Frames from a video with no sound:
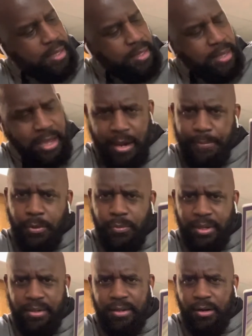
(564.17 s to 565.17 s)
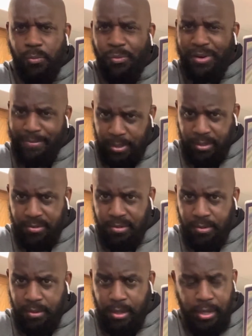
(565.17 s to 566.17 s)
Anne-Marie did a remix
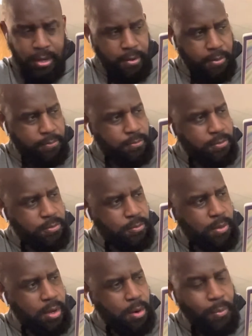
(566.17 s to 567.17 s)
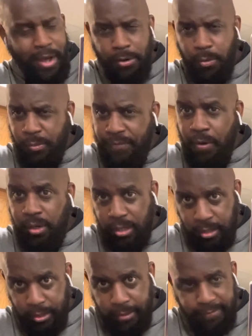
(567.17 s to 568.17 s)
to Why Don't We Fall in
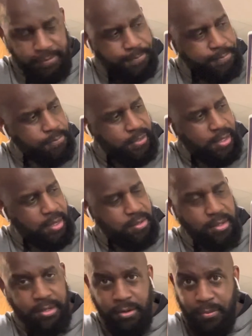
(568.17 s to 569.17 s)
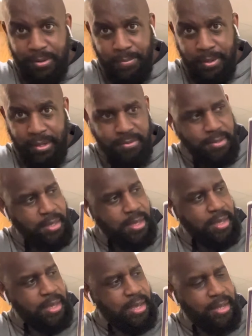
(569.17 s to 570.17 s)
Love. Okay, she did a remix,
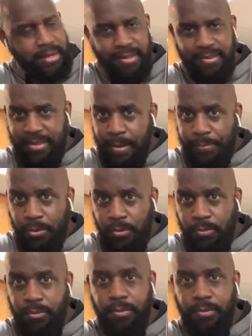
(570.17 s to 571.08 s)
and they sampled